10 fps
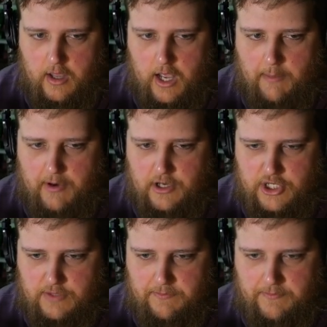I'm going to
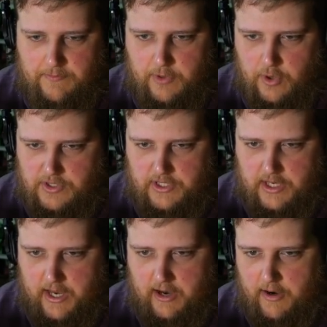just use the
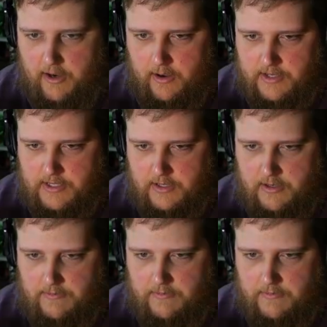Canary, honestly.